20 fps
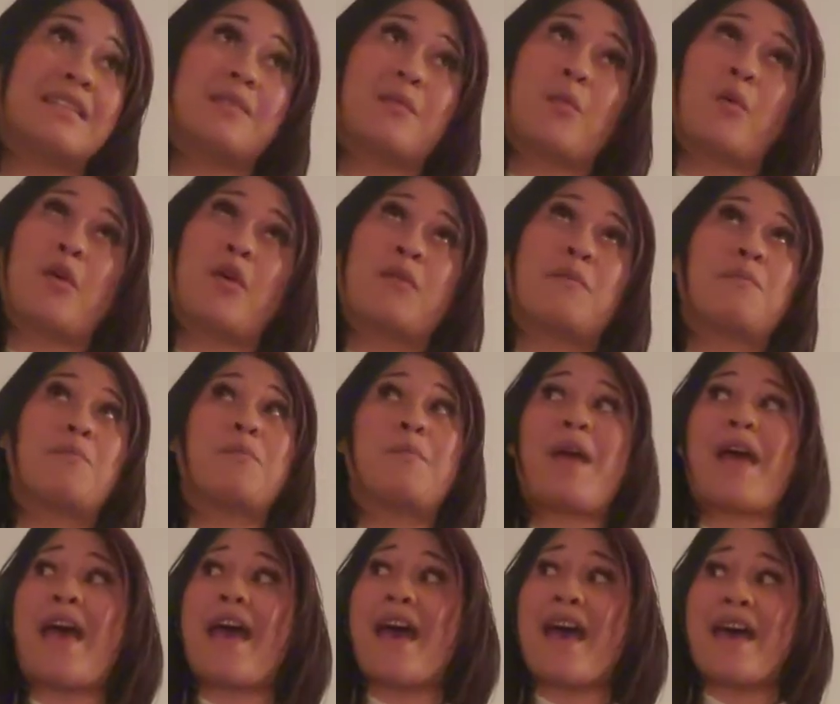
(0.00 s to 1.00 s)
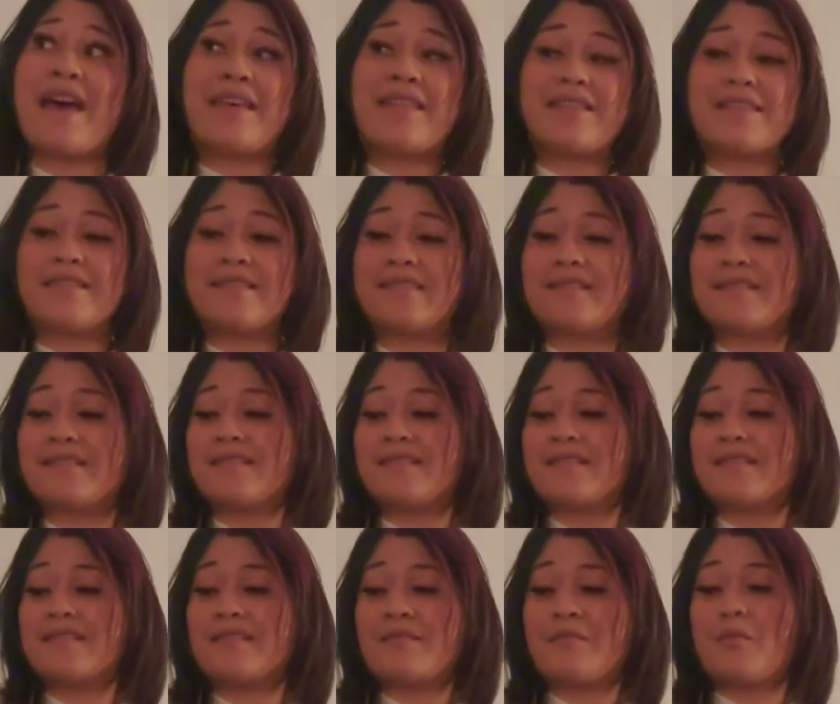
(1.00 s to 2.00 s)
warm
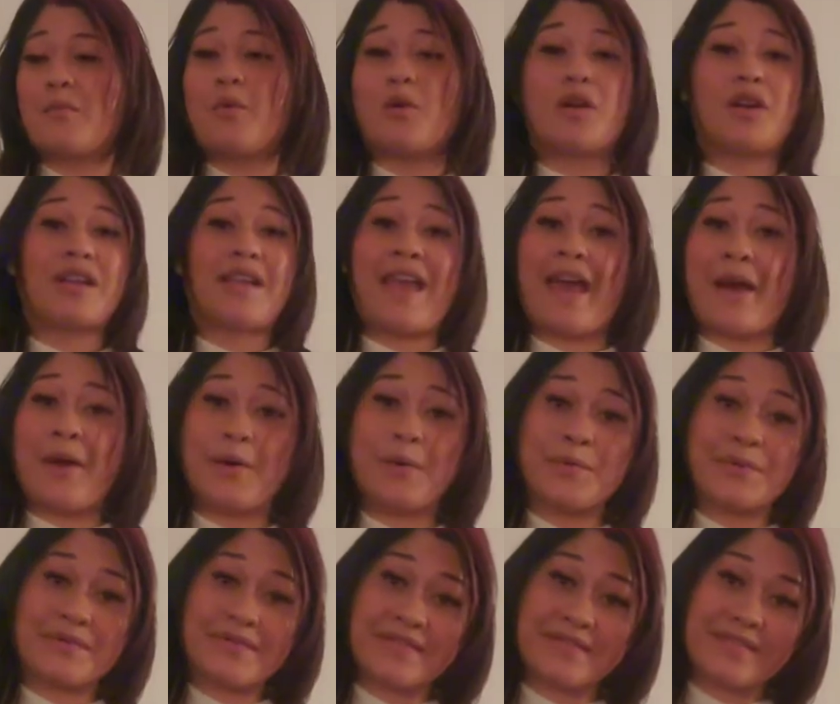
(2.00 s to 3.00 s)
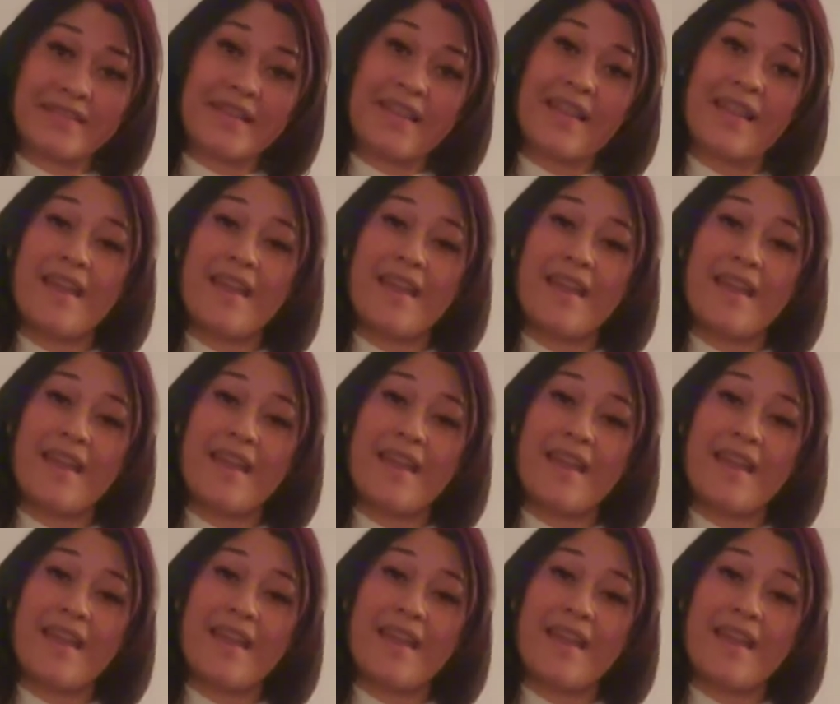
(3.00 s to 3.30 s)
baths, workouts,